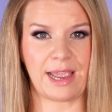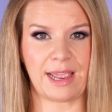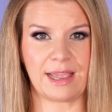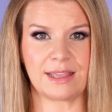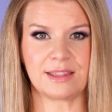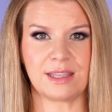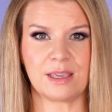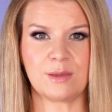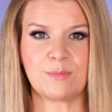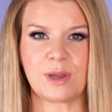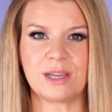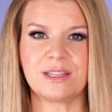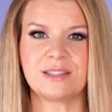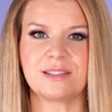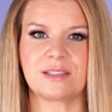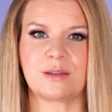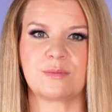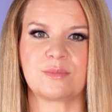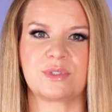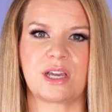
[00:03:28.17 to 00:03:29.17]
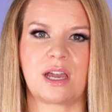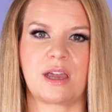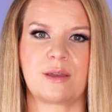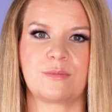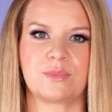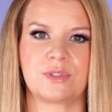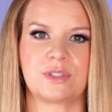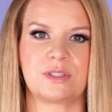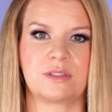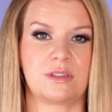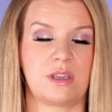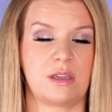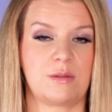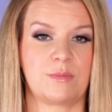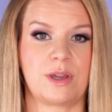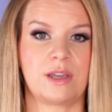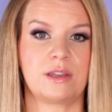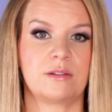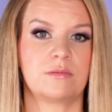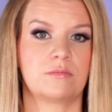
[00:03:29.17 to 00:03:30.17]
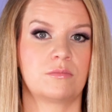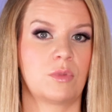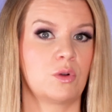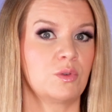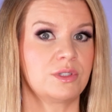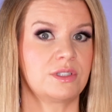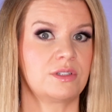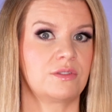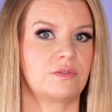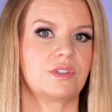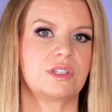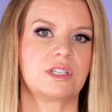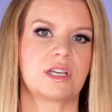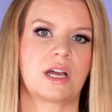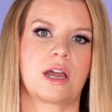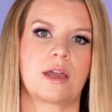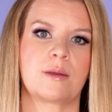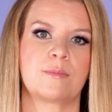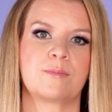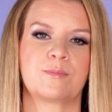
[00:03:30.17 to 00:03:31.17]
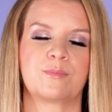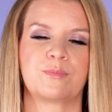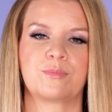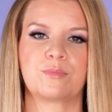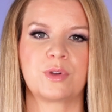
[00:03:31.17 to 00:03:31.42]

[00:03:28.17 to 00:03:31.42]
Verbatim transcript: and they might sometimes, they might most of the time,